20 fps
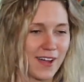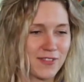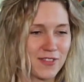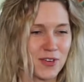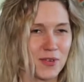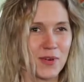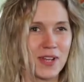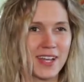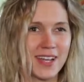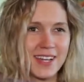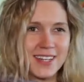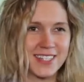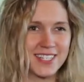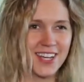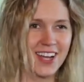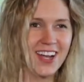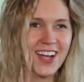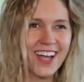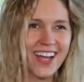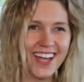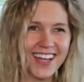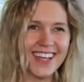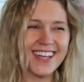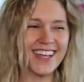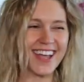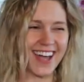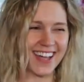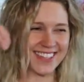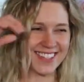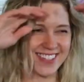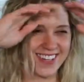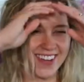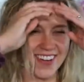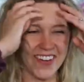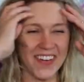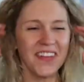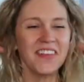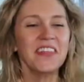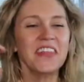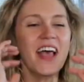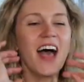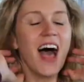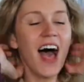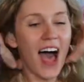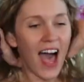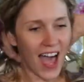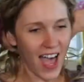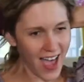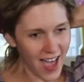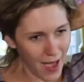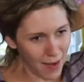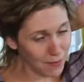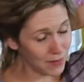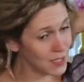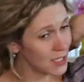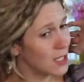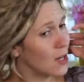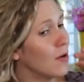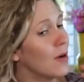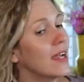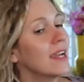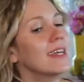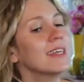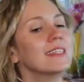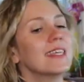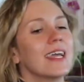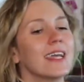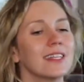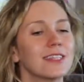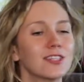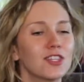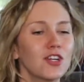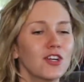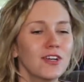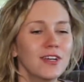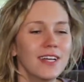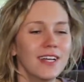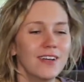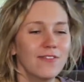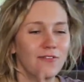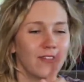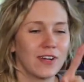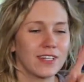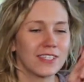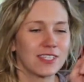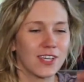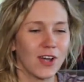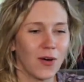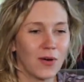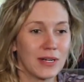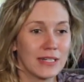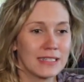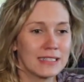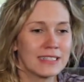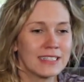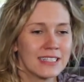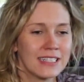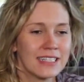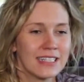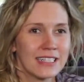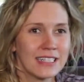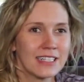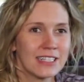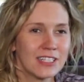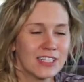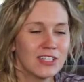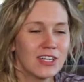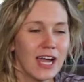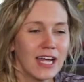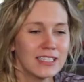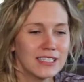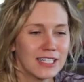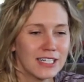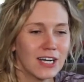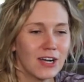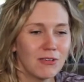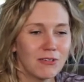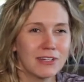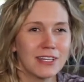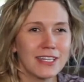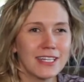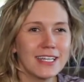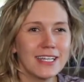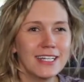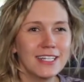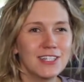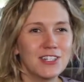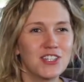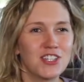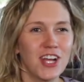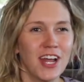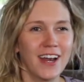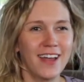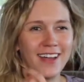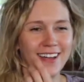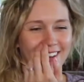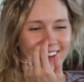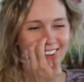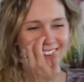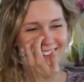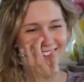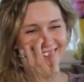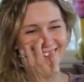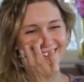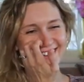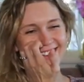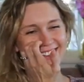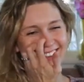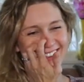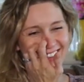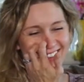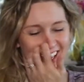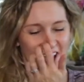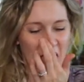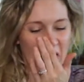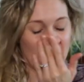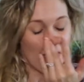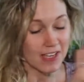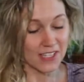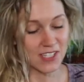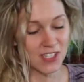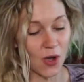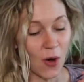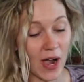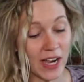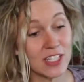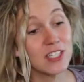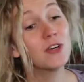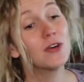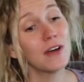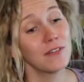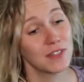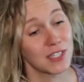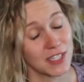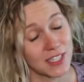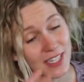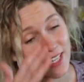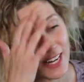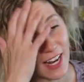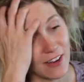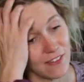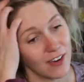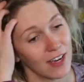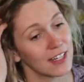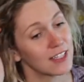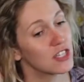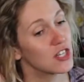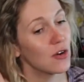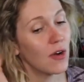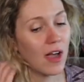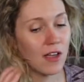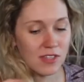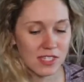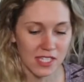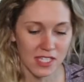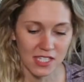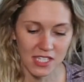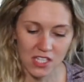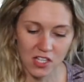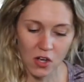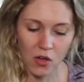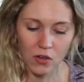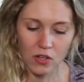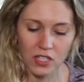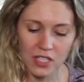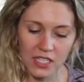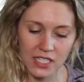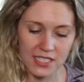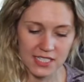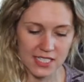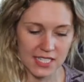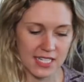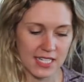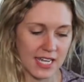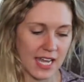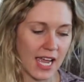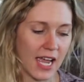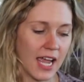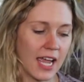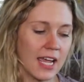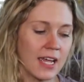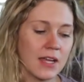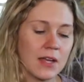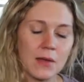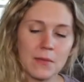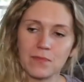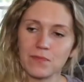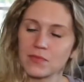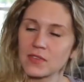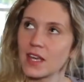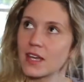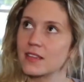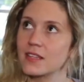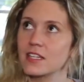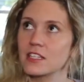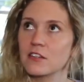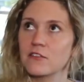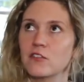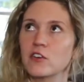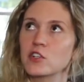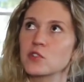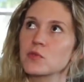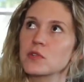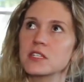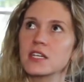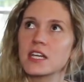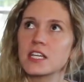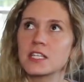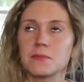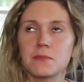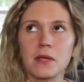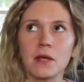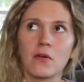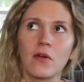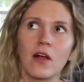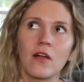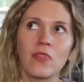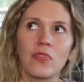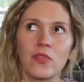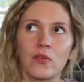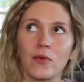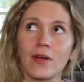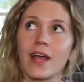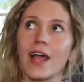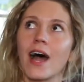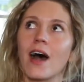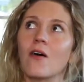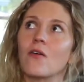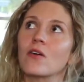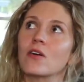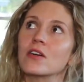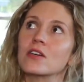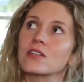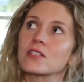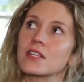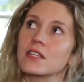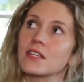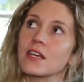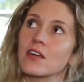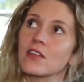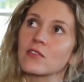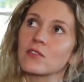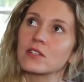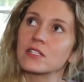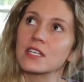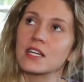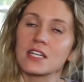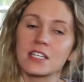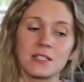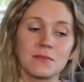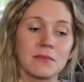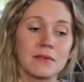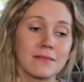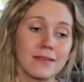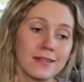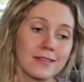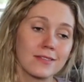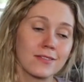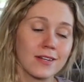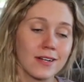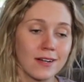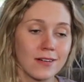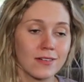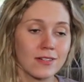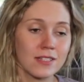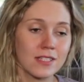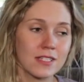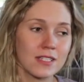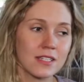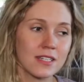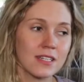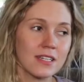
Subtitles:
after we end. Yeah, so it is 8:30. Fred's going, you got to go clean, Shana. So I do have to clean. I've got 2 houses to go clean today. I think the first one takes me around 3 hours, and the other one takes me around 3 hours.